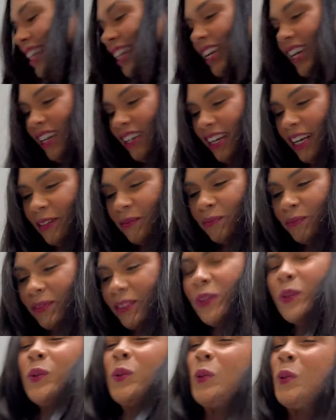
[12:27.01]
All right.
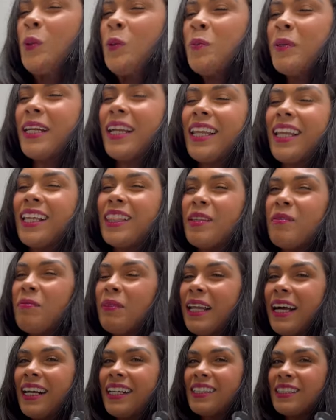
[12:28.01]
Ooh, but I like the
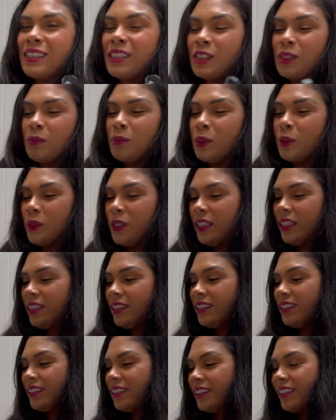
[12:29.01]
black because it's mm-hmm.
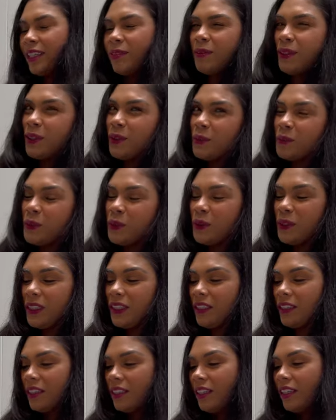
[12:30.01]
moody. I'm a little moody.